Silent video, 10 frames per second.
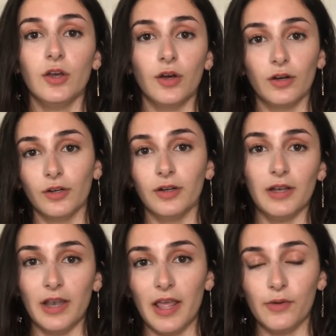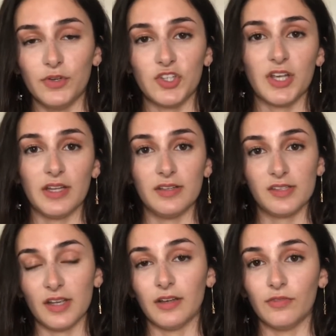or le, which can
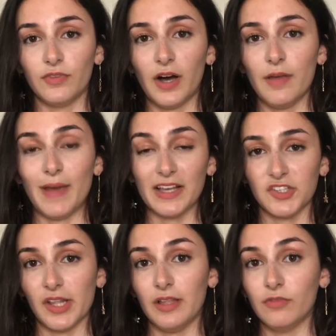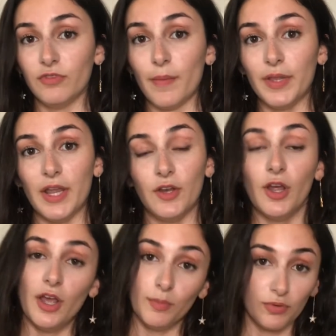signify masculine, feminine,
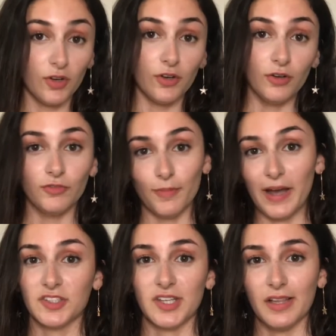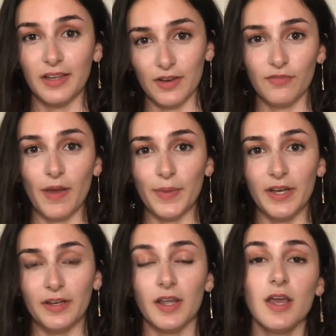and plural for masculine and
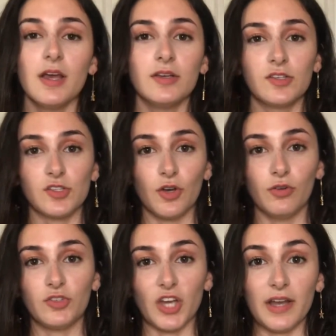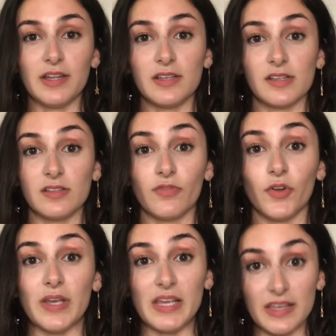feminine. So Chinese is a
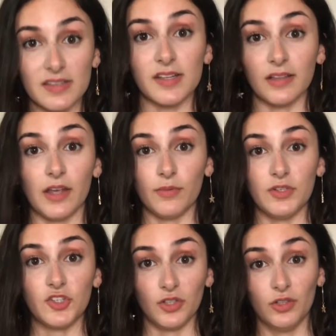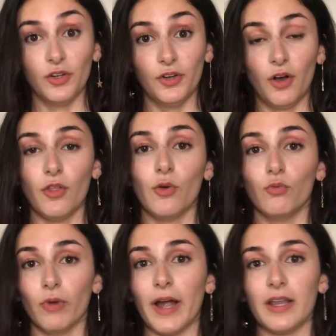very easy language to learn, although
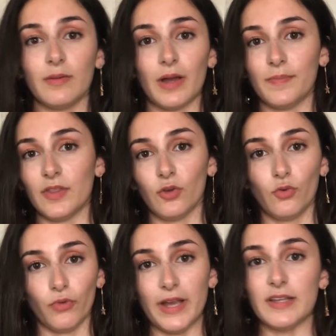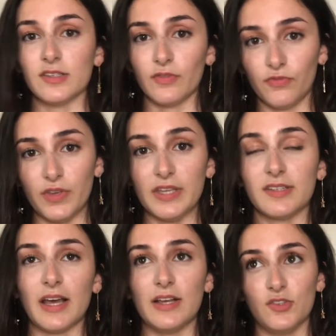writing might be the greatest feat,
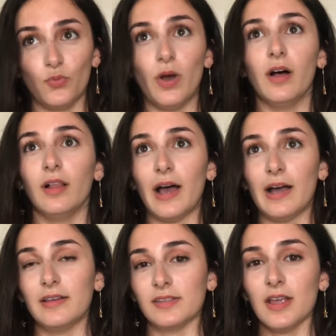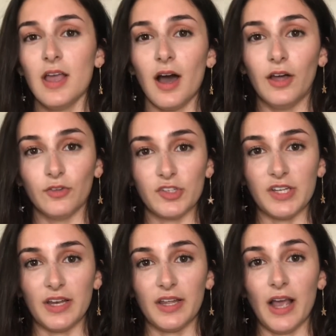as well as
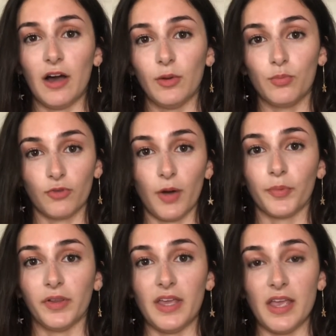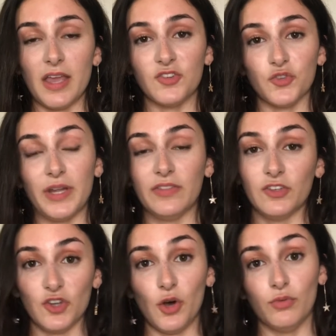understanding how to properly intonate the
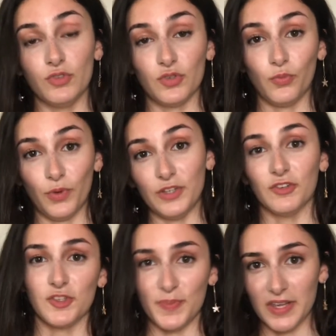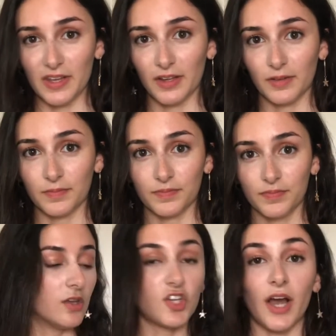tones when you're speaking.
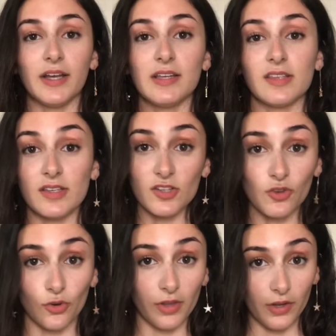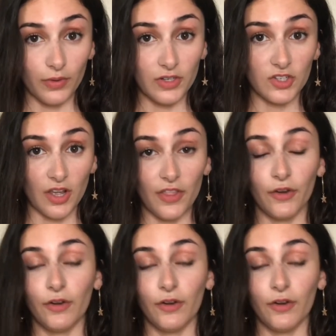Chinese is a tonal language, and there are